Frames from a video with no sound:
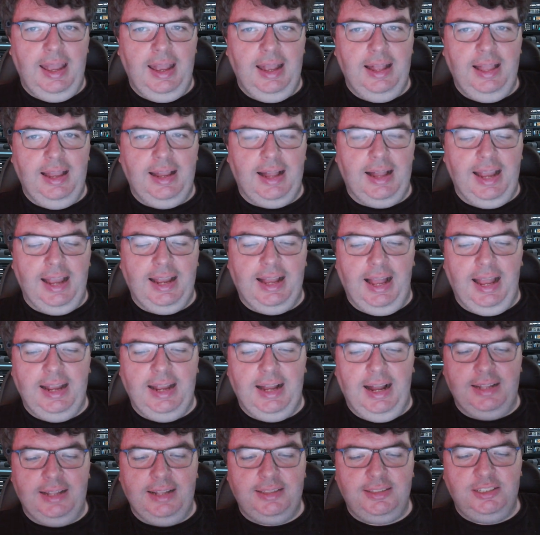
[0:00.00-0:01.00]
like I, I
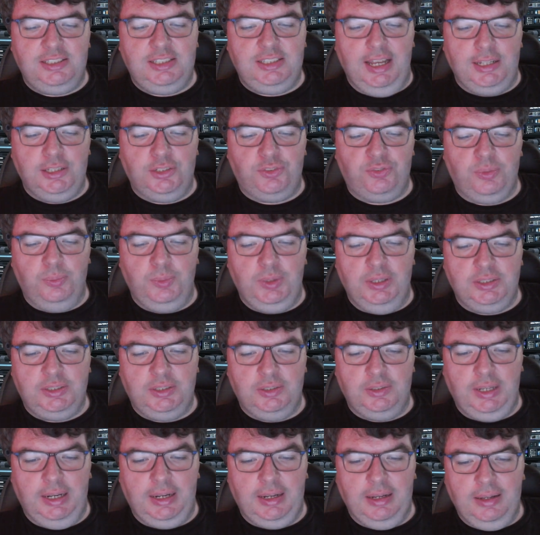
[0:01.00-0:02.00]
got the sense from this
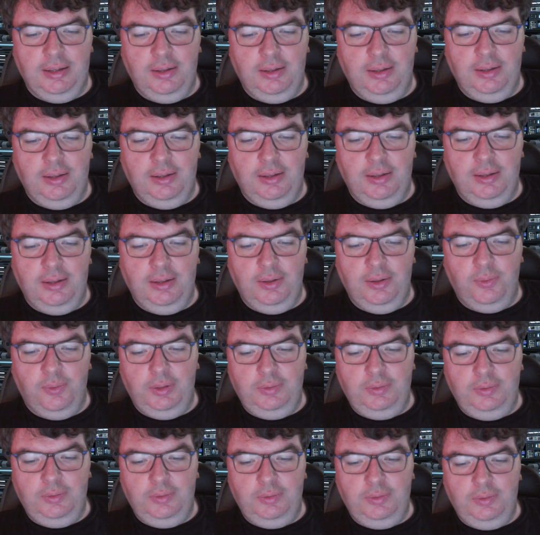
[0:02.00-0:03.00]
that like
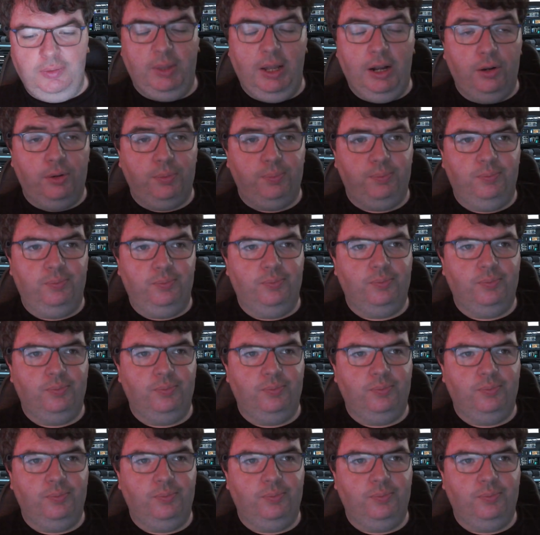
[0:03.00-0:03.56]
like they're